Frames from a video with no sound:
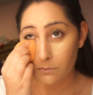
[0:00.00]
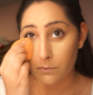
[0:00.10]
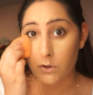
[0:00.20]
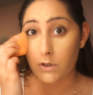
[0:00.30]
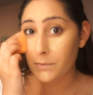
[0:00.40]

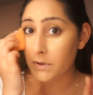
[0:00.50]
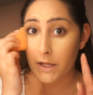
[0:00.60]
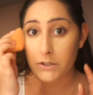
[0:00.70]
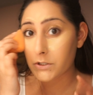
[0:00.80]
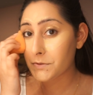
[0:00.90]
beauty
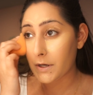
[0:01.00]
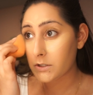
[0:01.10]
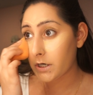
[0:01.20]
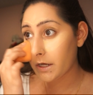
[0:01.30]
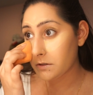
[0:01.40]
blender
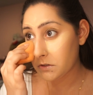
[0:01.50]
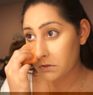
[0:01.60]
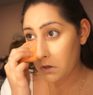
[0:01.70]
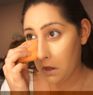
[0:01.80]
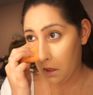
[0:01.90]
sponge, I guess you
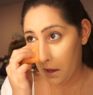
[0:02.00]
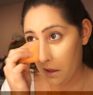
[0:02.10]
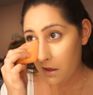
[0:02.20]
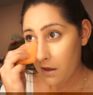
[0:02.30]
can call it.